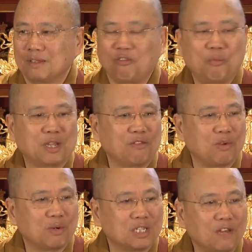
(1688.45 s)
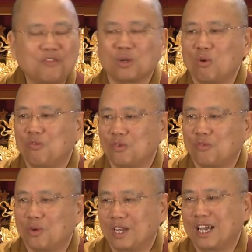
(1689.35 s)
That will make it very difficult
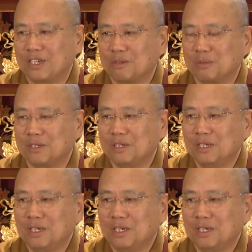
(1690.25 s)
for enlightenment.